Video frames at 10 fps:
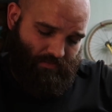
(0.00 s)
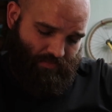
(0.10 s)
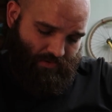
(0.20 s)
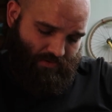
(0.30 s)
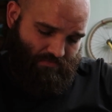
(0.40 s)

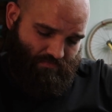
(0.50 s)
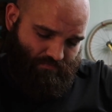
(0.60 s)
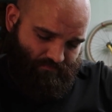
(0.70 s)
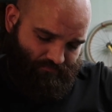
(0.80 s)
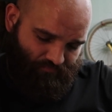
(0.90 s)
But
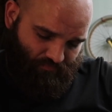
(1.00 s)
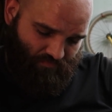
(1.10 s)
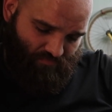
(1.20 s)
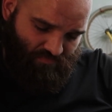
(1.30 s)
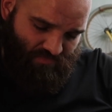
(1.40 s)

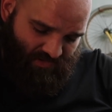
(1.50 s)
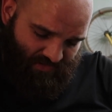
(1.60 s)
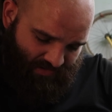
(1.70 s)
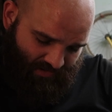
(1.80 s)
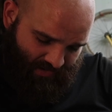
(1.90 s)

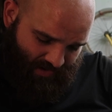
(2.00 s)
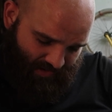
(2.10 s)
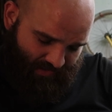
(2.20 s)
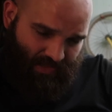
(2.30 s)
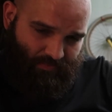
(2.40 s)
to
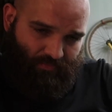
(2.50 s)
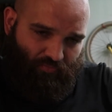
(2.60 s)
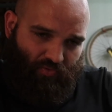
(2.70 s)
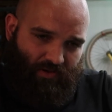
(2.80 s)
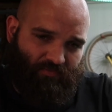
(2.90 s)
kind of keep it
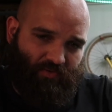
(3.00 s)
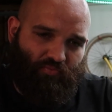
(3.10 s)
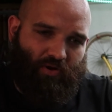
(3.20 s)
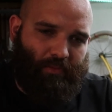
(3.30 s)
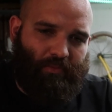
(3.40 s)
brief, you
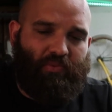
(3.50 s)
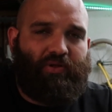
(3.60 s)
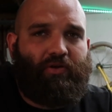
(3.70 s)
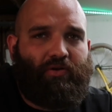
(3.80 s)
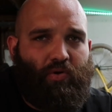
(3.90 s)

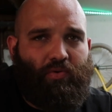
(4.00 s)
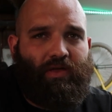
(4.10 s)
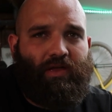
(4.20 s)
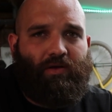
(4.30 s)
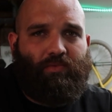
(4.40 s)
probably are
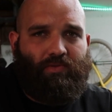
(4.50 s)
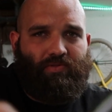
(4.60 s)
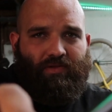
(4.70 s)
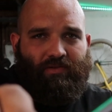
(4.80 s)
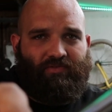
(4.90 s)
okay
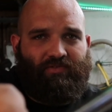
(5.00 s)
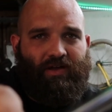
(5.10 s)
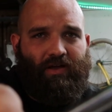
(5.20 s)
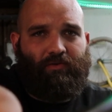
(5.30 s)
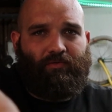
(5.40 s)
with this
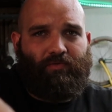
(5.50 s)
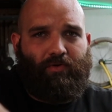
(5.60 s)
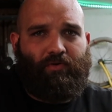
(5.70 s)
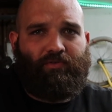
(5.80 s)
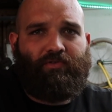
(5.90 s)
style
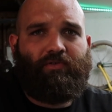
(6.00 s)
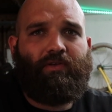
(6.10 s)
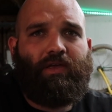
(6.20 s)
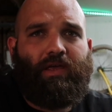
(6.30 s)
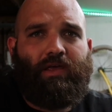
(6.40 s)
first
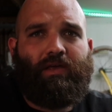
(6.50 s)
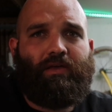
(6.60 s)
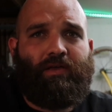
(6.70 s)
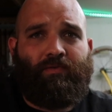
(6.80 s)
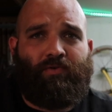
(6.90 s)

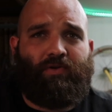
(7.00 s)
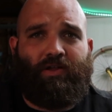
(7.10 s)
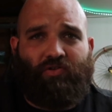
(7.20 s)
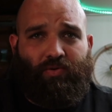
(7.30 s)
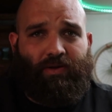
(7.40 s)
if you're
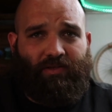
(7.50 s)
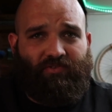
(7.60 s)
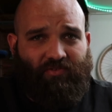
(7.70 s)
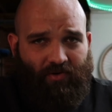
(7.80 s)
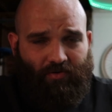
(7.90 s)
not doing any
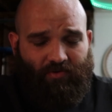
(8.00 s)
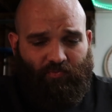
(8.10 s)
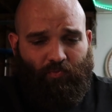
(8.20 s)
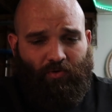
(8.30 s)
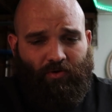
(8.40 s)

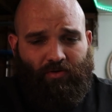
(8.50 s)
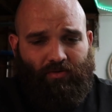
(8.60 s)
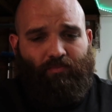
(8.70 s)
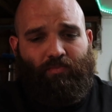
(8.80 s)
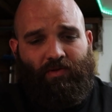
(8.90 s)
serious work.
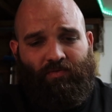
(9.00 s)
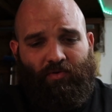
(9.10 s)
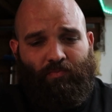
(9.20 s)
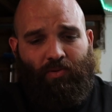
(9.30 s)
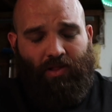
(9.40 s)
But if
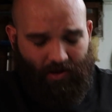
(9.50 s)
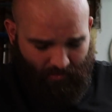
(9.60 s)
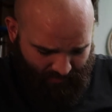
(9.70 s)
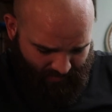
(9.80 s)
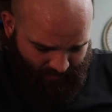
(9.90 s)
you plan
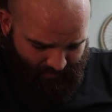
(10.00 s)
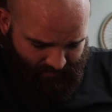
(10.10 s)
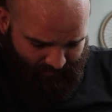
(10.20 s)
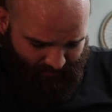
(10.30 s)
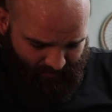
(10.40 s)
on getting
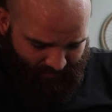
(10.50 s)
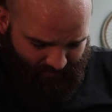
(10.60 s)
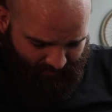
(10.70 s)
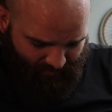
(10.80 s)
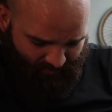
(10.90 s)
into some kind
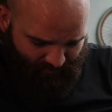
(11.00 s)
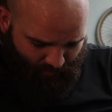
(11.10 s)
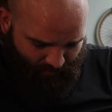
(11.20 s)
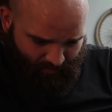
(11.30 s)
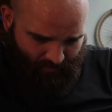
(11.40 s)
of serious
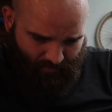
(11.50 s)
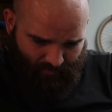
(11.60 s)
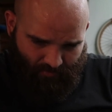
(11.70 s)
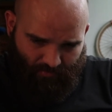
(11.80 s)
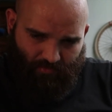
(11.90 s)
work,
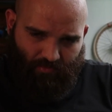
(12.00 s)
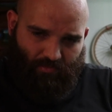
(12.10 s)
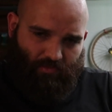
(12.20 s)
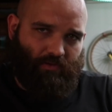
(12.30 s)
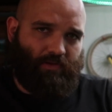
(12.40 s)

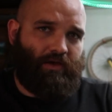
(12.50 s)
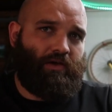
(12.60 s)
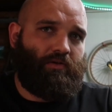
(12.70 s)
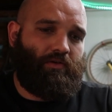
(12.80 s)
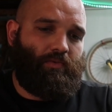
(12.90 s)
I
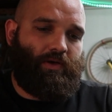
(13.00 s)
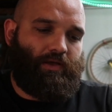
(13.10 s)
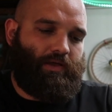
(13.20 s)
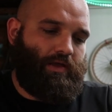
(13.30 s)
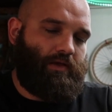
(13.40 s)
don't know, I
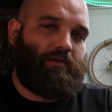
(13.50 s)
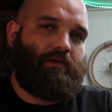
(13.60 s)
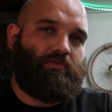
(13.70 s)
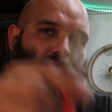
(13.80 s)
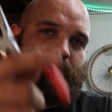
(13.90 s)
can't
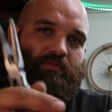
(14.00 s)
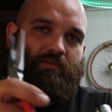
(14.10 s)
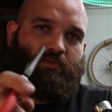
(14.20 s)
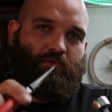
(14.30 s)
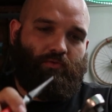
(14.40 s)
get this
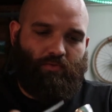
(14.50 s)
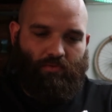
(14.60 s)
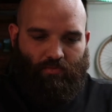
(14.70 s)
to.